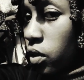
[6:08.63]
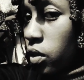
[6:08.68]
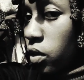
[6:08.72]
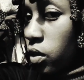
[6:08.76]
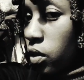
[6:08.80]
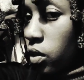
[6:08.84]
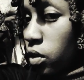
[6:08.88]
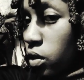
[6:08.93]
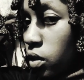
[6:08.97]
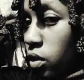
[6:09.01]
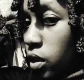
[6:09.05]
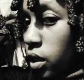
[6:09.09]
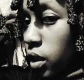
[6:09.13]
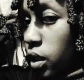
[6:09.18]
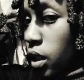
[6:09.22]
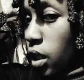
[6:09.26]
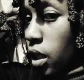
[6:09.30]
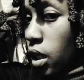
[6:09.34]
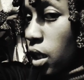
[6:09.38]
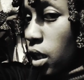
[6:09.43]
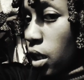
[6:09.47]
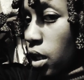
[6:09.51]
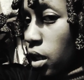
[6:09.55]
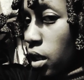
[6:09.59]
So
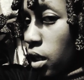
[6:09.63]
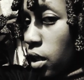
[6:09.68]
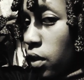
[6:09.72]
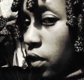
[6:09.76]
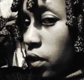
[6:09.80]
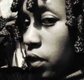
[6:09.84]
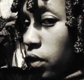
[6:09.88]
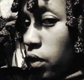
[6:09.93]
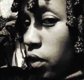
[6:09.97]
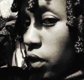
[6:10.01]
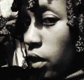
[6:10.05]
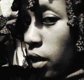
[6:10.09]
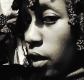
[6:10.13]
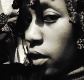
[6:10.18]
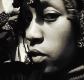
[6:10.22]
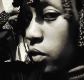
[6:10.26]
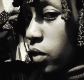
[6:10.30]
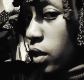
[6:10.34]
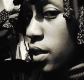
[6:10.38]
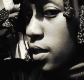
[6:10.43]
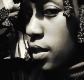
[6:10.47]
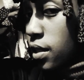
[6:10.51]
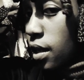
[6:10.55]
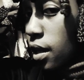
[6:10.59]
yeah, so that's
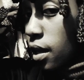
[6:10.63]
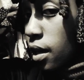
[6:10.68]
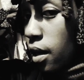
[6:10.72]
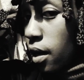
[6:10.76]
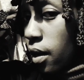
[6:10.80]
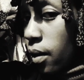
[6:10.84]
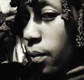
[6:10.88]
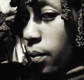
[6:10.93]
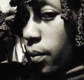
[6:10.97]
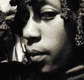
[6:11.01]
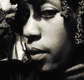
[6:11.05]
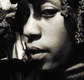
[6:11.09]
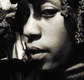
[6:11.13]
what's up.